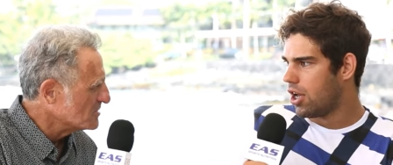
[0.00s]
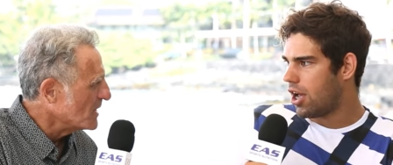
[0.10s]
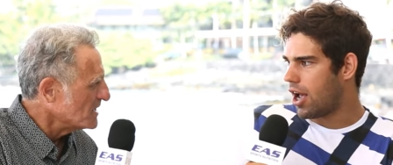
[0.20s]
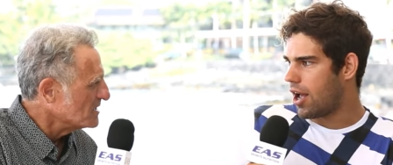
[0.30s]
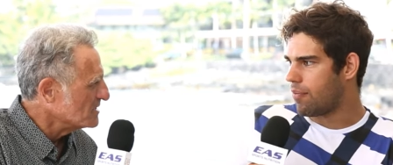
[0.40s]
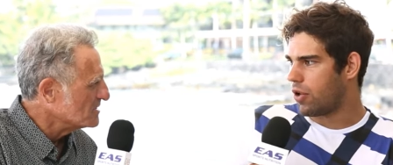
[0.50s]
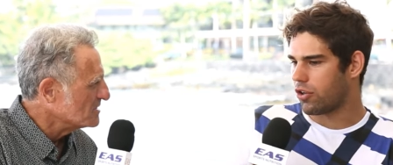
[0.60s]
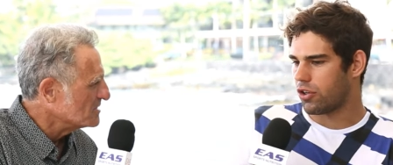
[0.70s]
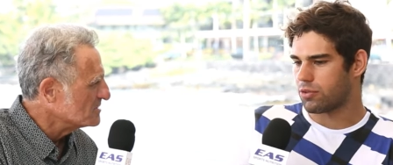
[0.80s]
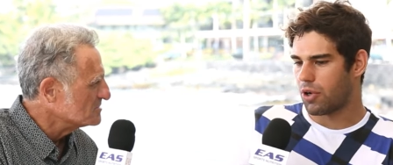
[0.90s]
Speaker 1: Right.
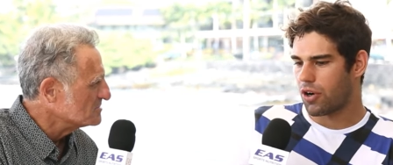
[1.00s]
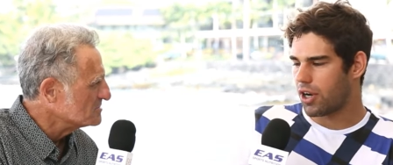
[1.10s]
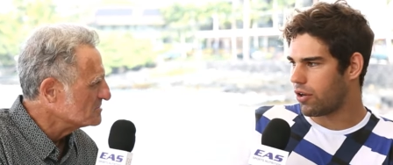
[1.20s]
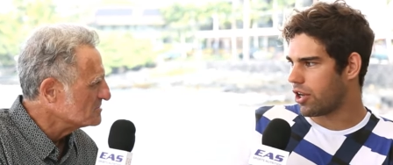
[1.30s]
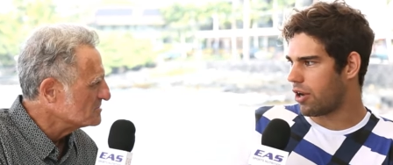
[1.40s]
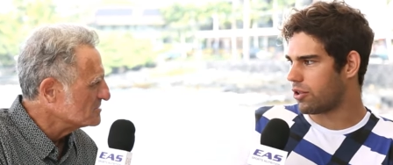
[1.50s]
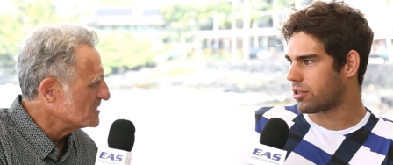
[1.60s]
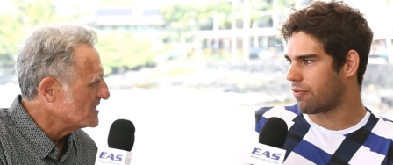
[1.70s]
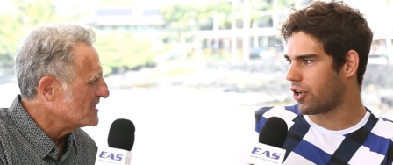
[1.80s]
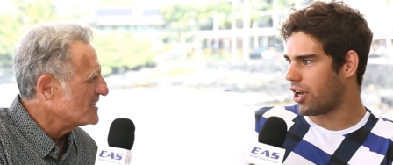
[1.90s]
I'll do it tomorrow, you know,
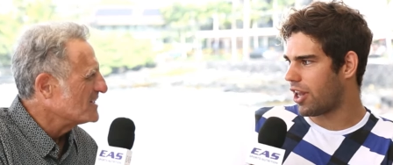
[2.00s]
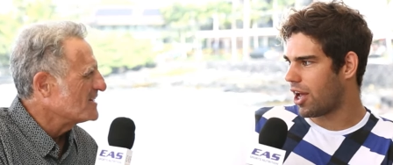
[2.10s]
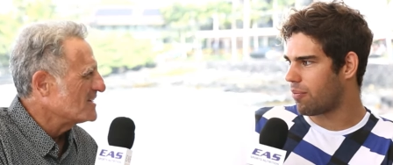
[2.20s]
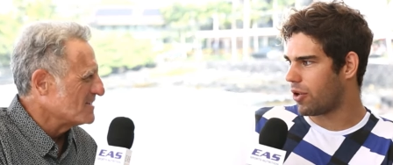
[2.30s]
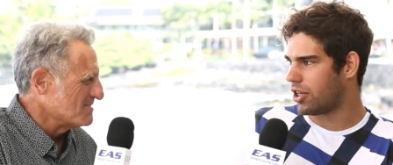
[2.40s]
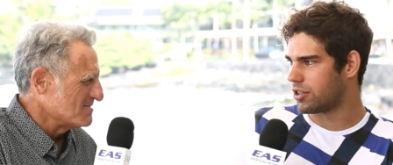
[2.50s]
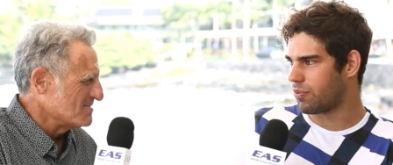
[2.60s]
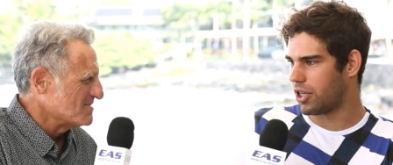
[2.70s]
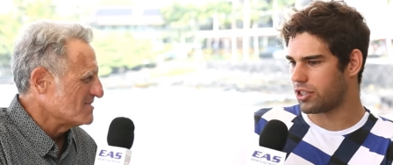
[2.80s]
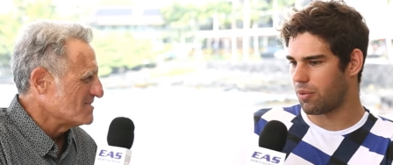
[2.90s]
or something like that.
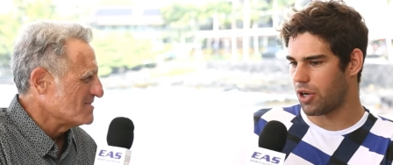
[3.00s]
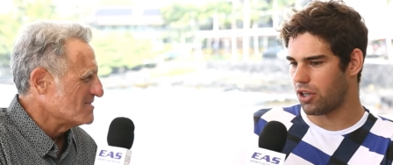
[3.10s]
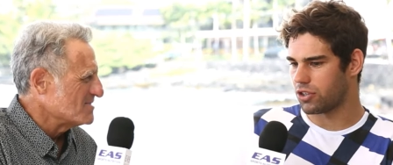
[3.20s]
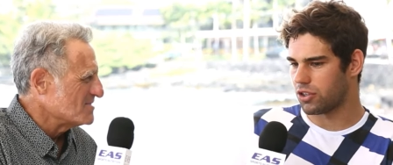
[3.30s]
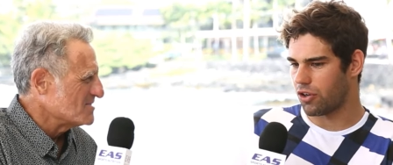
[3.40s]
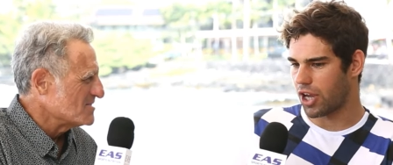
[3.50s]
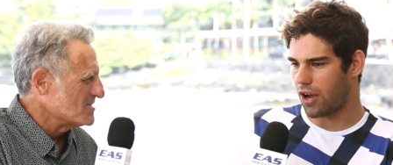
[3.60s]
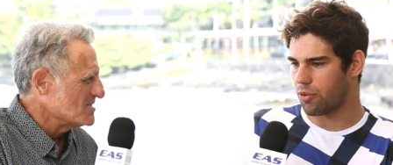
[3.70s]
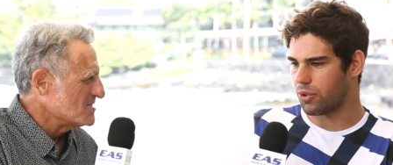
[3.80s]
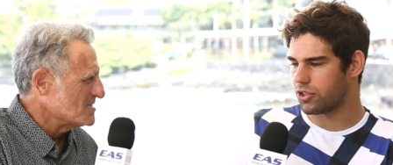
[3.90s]
Whereas when someone else, you're
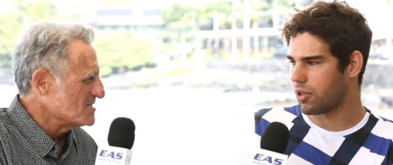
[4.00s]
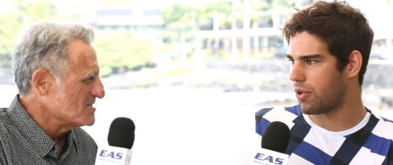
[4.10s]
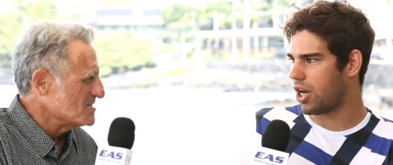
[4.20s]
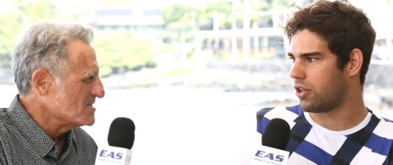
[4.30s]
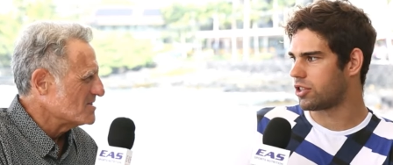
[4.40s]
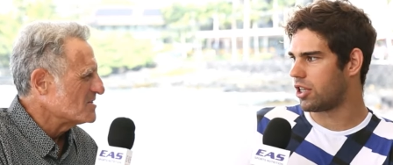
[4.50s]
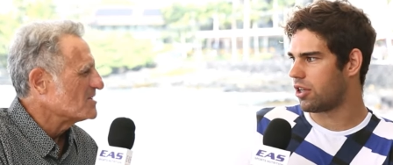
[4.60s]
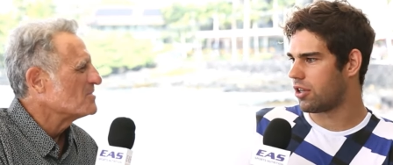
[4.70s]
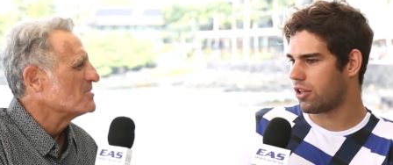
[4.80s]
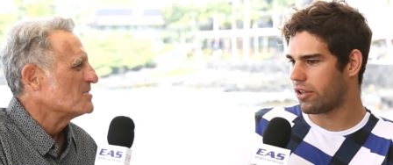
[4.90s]
accountable to someone else,
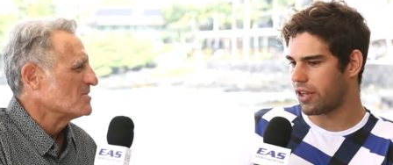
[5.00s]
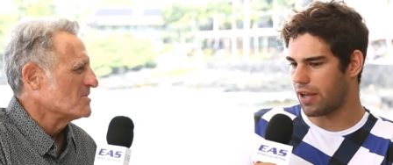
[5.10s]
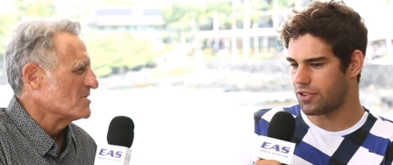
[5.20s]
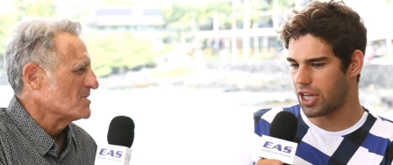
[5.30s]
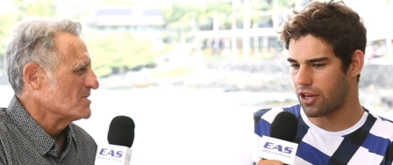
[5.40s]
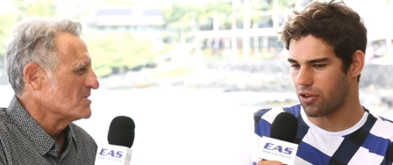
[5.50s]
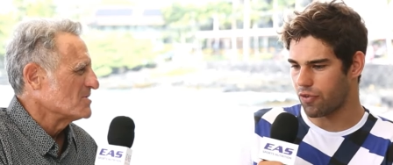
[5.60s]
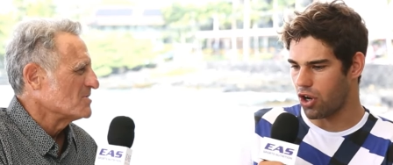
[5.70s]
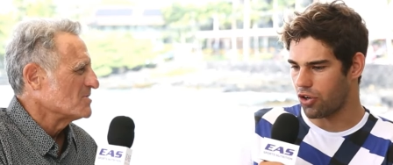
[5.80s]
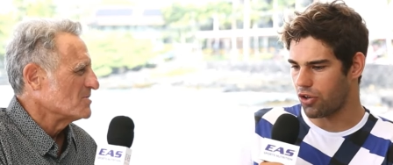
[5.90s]
and they've said
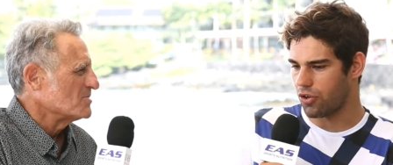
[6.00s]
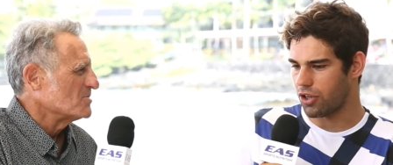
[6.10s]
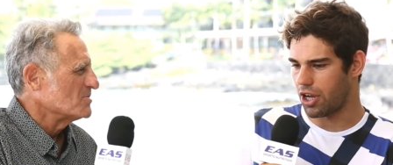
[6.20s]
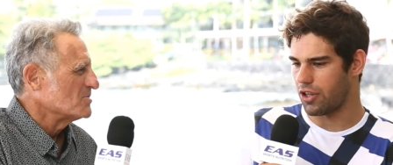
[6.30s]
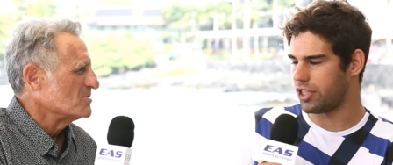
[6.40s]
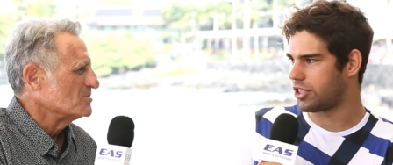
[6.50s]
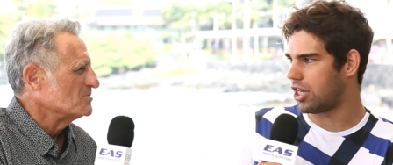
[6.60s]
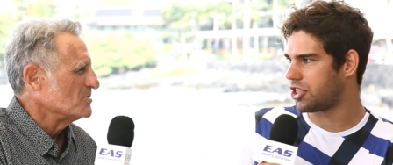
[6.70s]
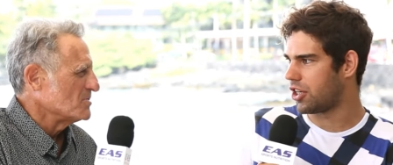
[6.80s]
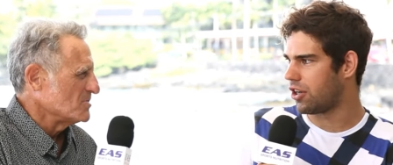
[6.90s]
you've got to do, you know, this
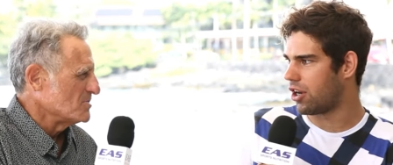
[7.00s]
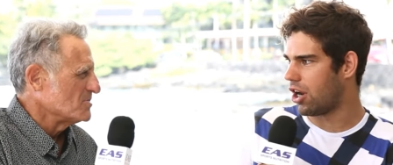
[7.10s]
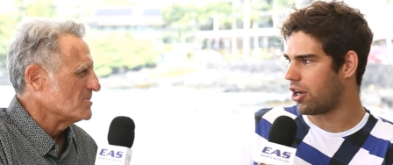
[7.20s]
session,